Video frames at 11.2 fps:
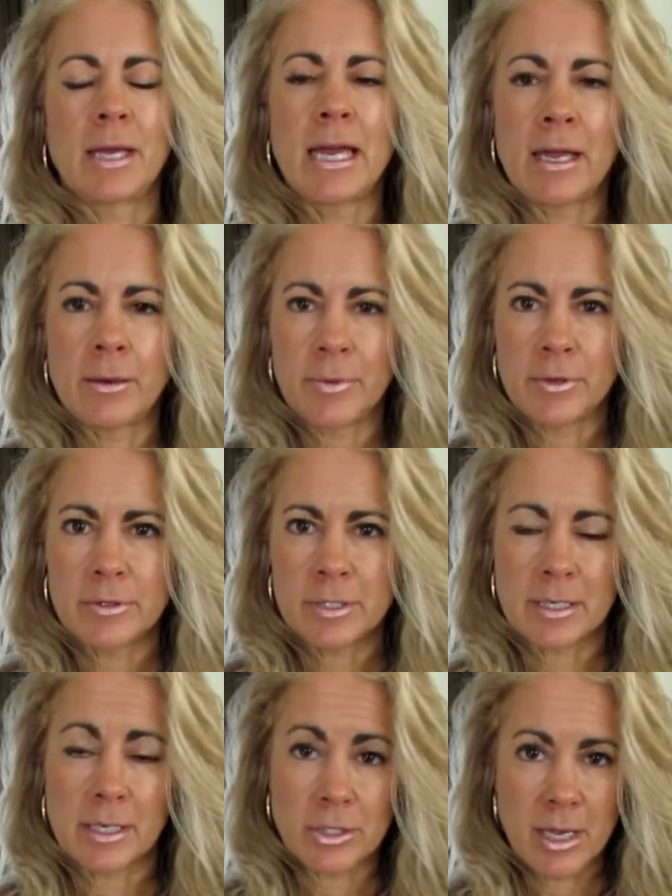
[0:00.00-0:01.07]

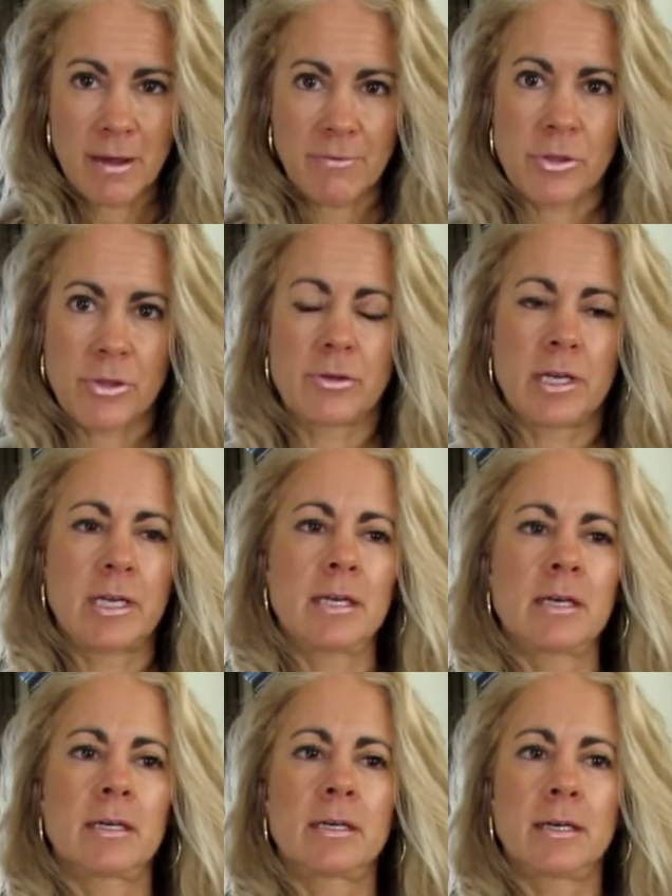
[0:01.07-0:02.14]
animals. I actually have three.